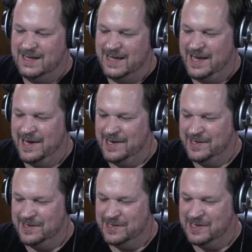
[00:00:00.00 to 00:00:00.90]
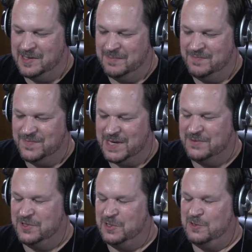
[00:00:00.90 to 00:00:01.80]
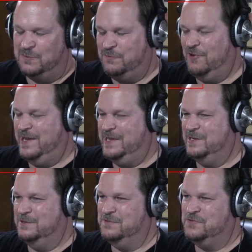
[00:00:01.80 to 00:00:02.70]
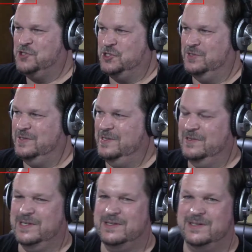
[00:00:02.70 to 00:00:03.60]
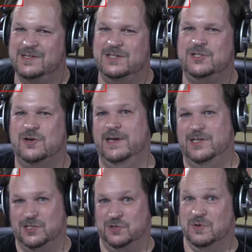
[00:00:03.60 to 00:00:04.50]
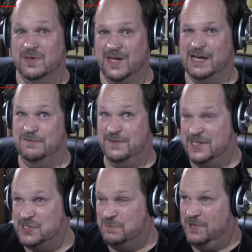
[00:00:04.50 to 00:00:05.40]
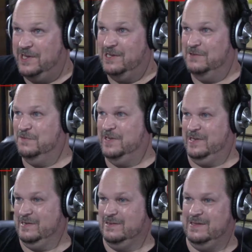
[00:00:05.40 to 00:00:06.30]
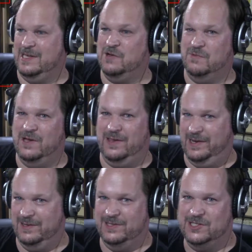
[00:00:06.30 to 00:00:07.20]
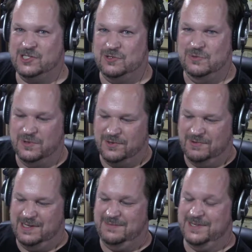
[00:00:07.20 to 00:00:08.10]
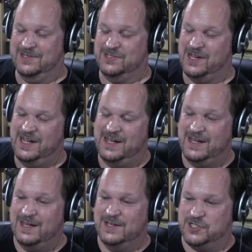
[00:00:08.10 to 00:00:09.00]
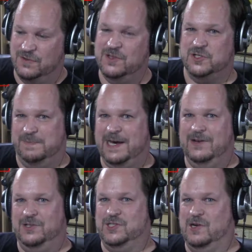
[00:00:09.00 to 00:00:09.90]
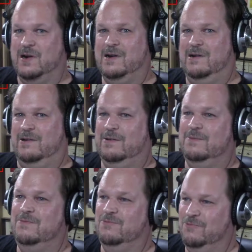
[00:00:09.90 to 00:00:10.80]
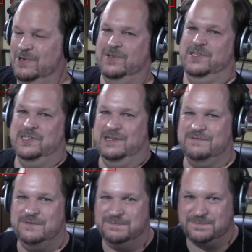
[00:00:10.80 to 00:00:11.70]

And I'm a little afraid of, like, trying to do a live Let's Play of, like, Inkwell Island 2 or 3, because some of those battles are really tough.